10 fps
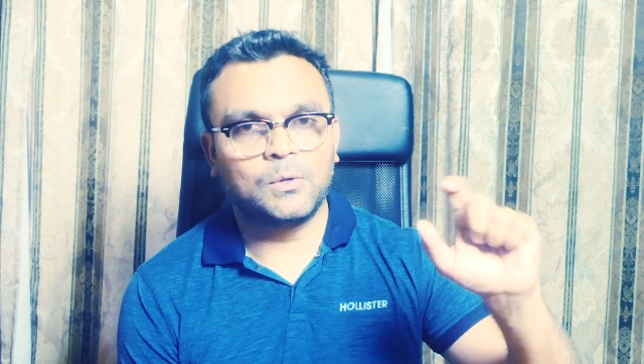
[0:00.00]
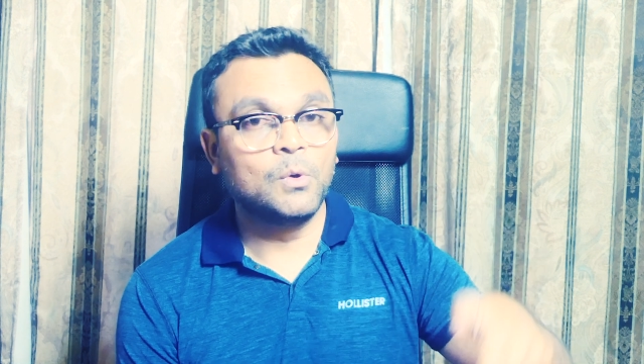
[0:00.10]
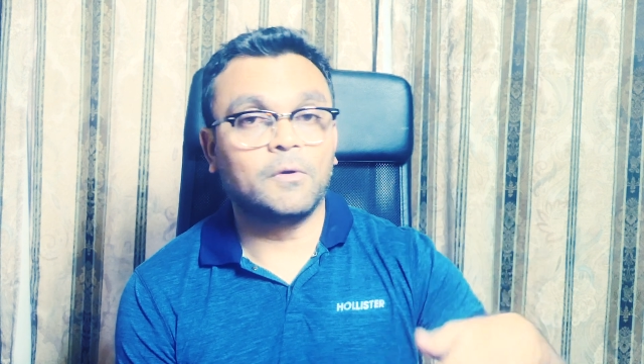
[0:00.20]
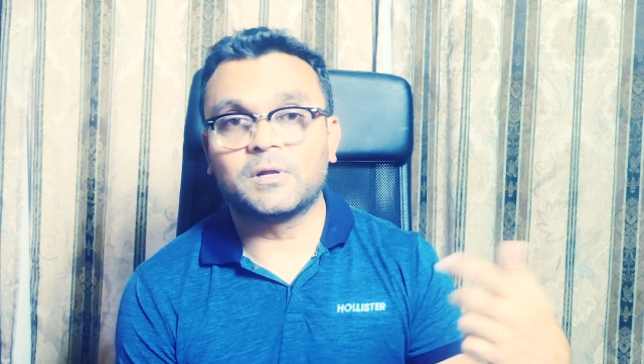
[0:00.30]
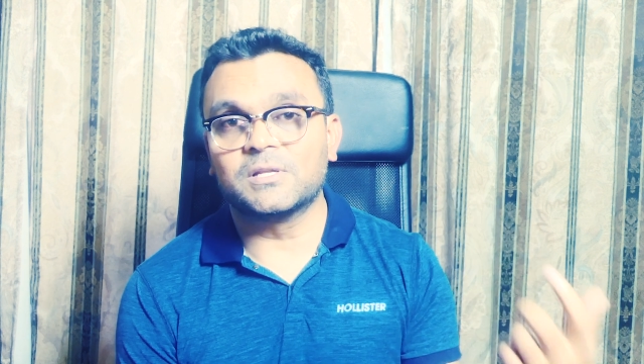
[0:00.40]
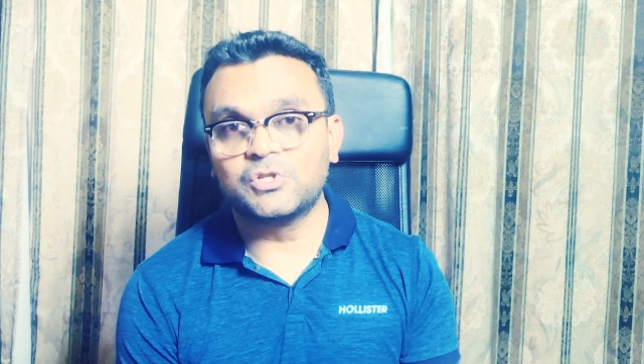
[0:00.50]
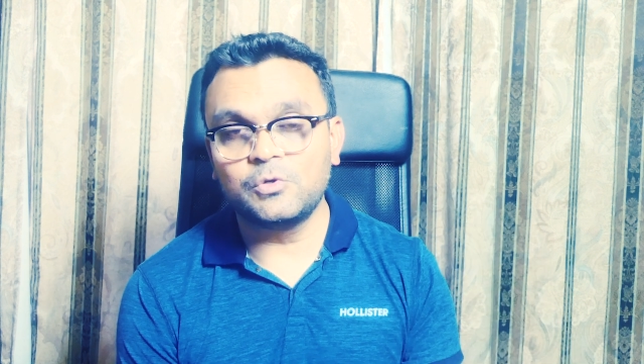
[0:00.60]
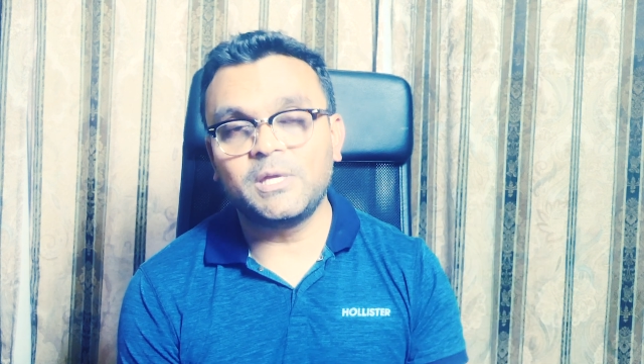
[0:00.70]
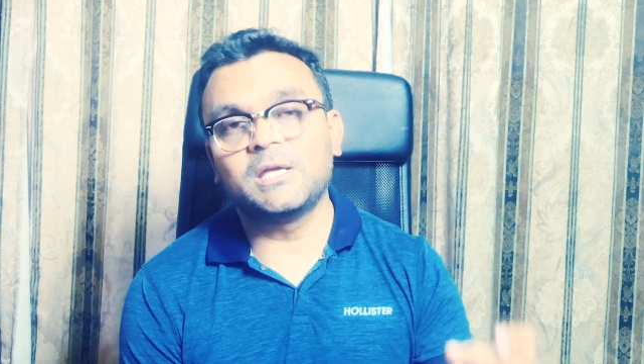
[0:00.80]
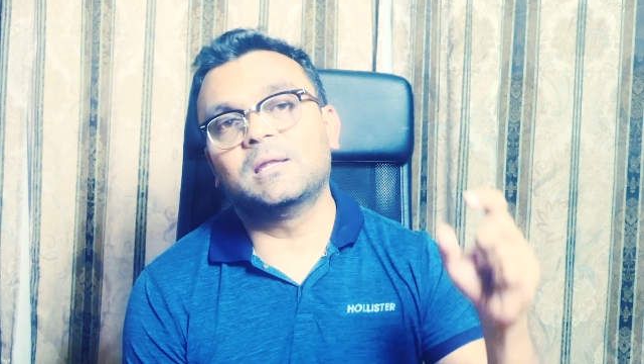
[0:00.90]
who are
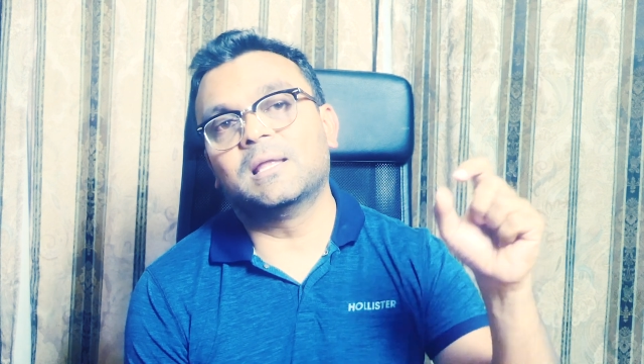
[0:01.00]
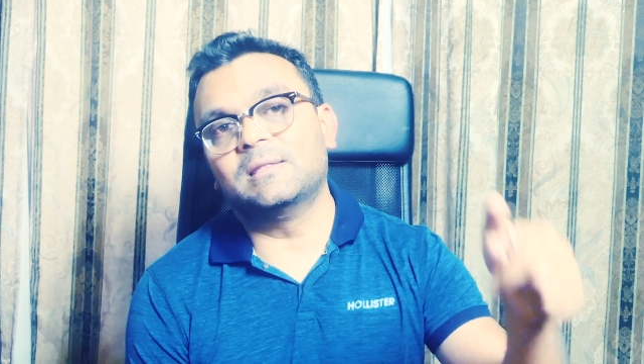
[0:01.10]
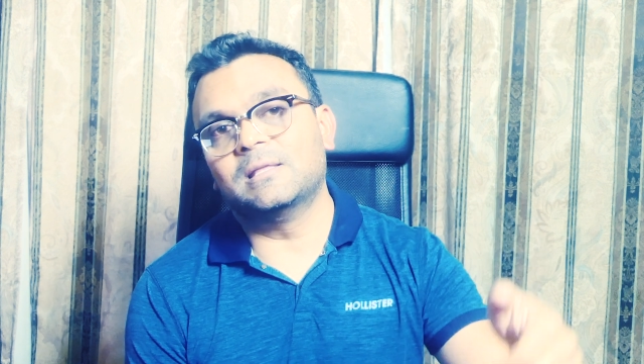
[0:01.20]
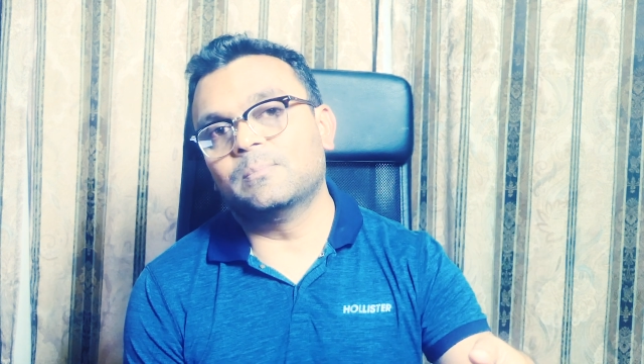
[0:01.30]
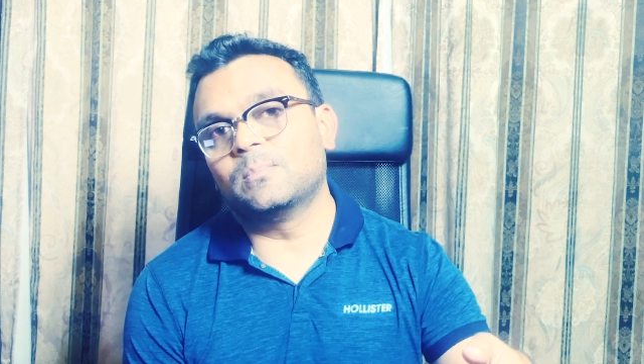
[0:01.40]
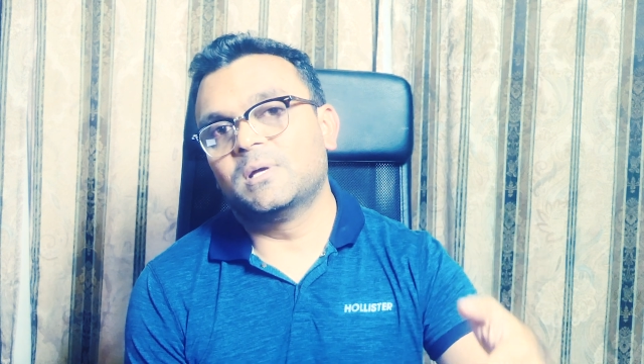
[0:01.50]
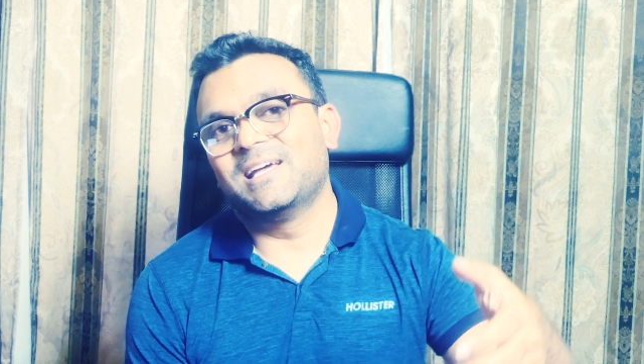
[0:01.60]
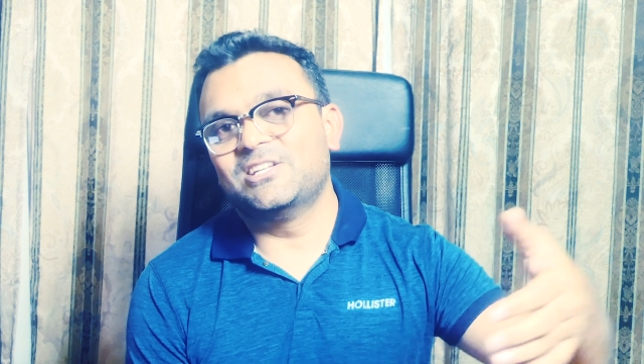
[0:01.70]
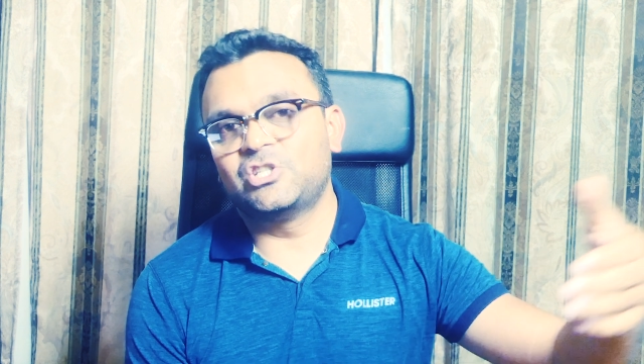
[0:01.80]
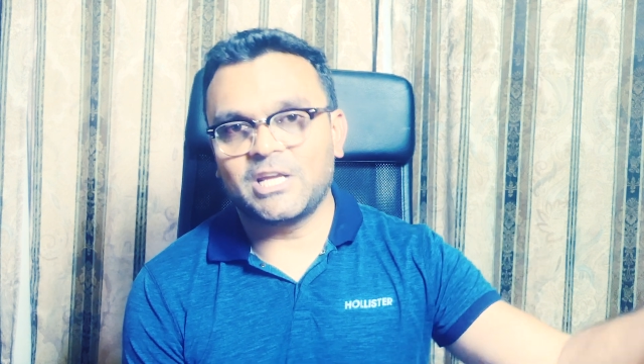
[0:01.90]
consuming it, let them
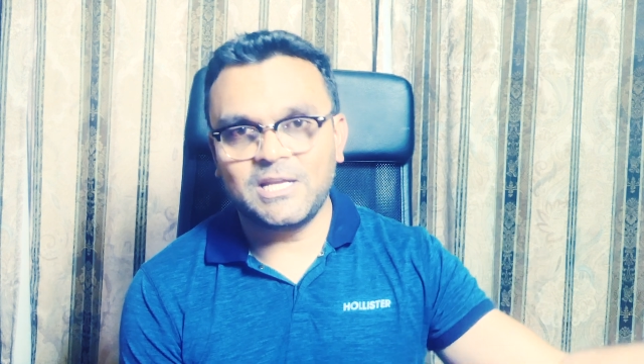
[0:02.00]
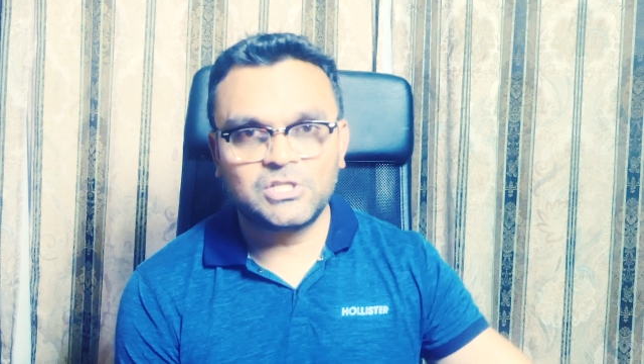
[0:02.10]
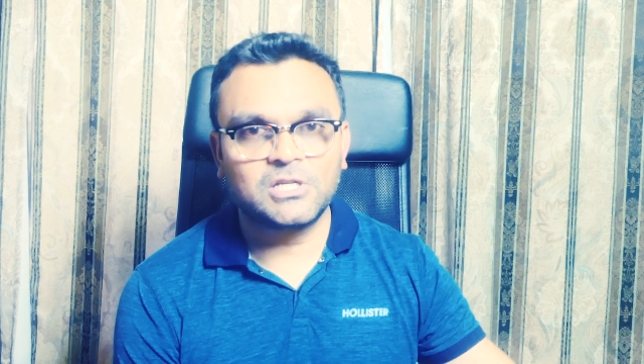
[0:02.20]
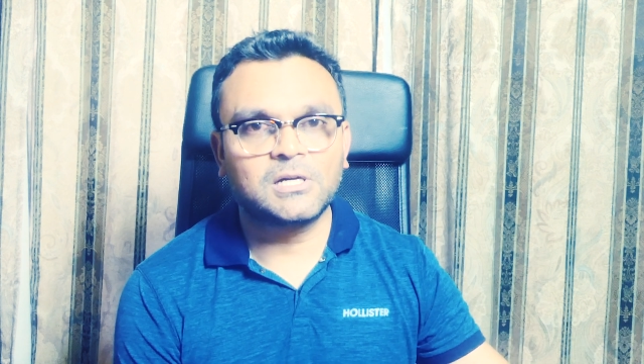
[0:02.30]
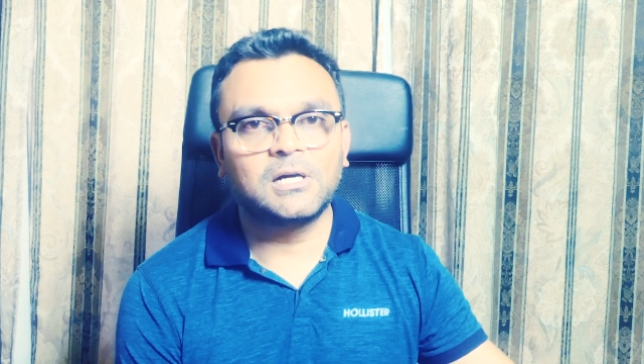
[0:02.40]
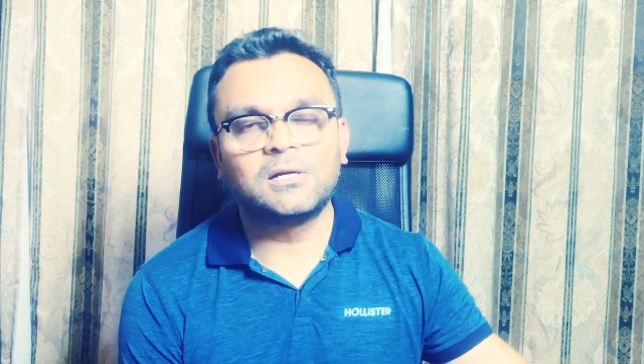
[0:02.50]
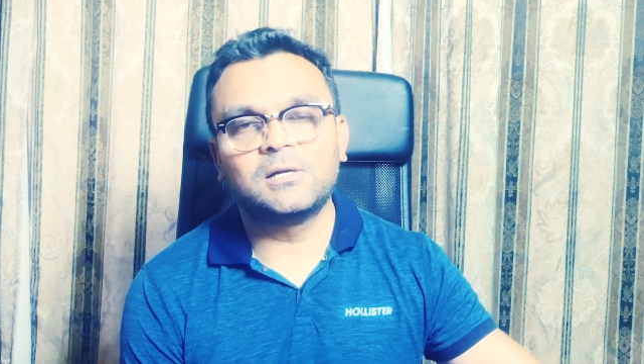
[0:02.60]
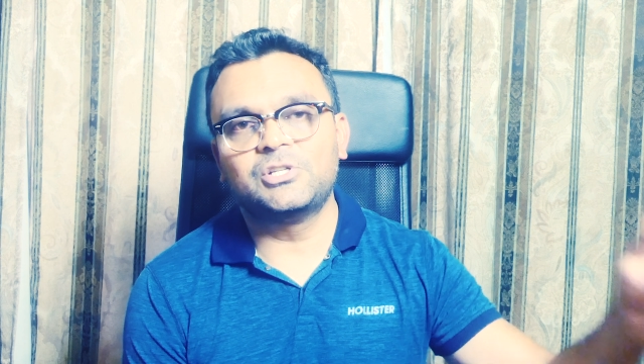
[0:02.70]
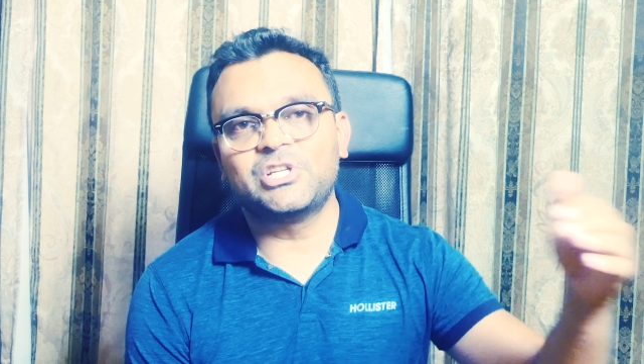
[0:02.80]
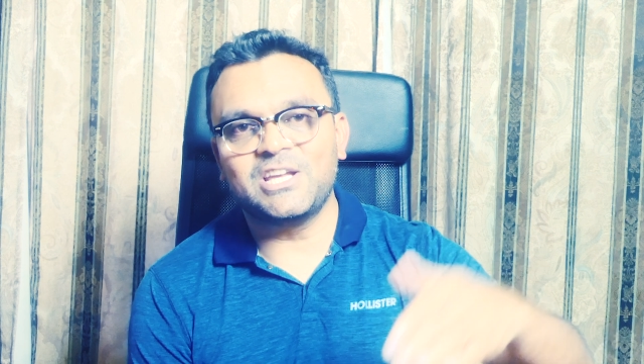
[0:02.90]
change the
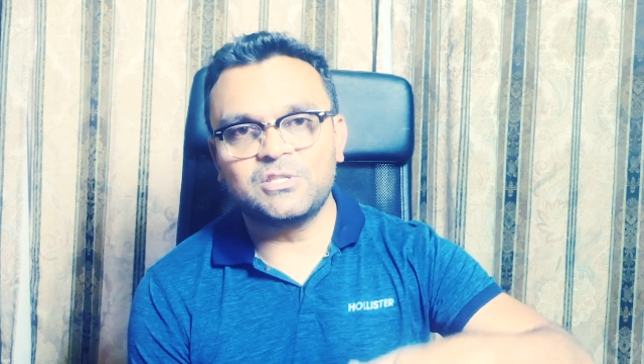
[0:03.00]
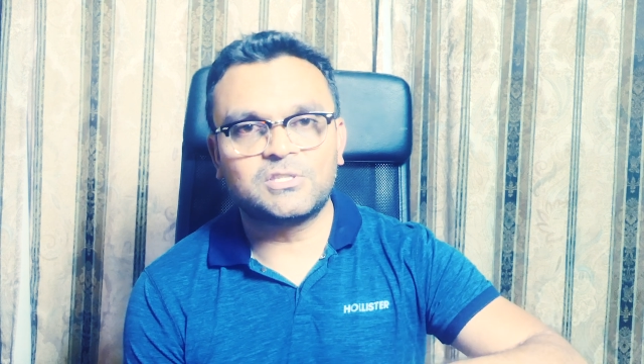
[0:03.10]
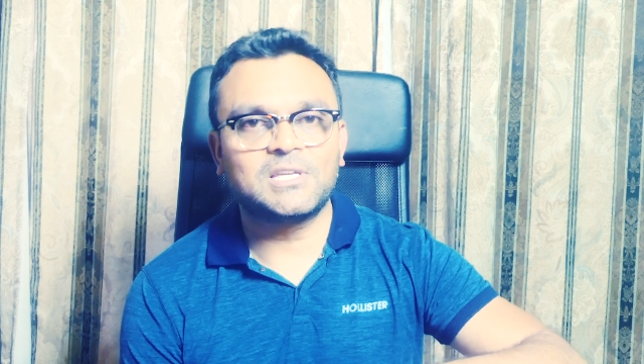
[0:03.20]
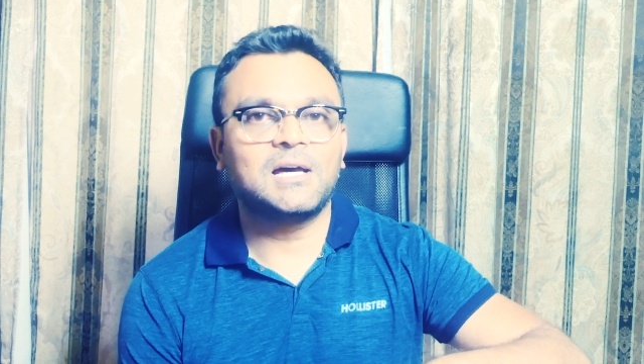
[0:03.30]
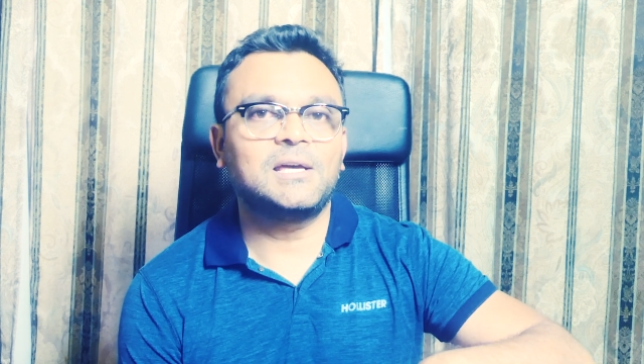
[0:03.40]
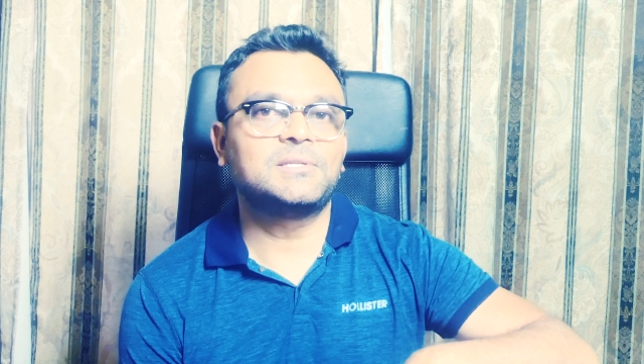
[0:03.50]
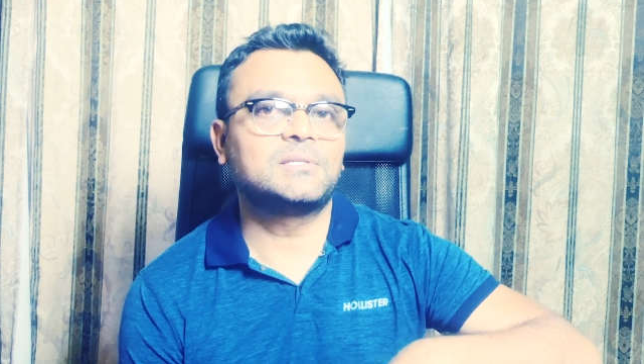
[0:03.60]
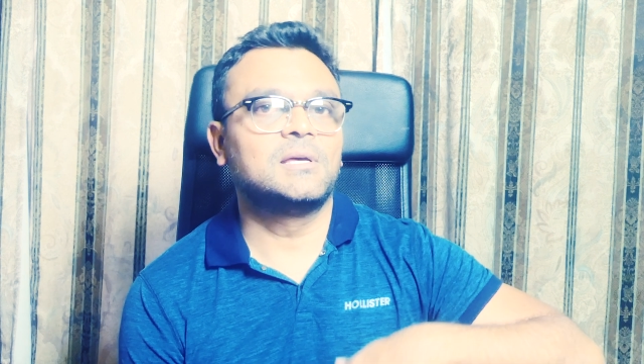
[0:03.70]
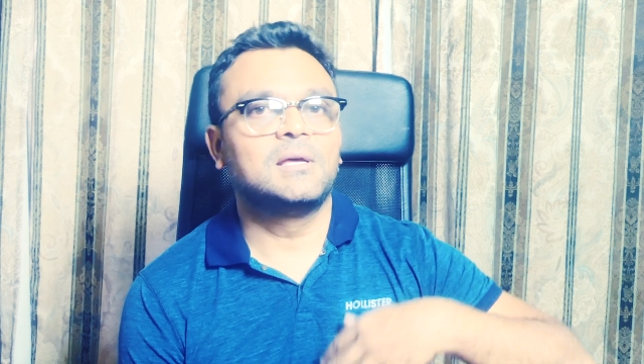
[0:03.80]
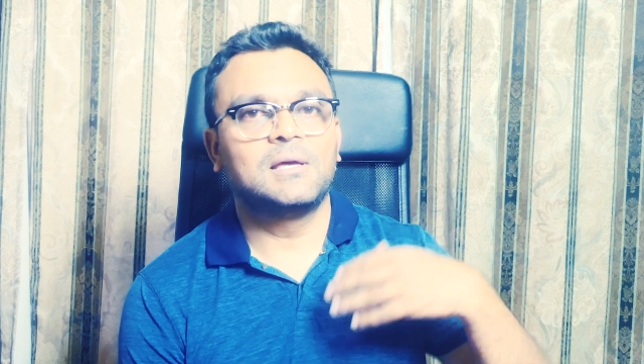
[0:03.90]
color, change the size,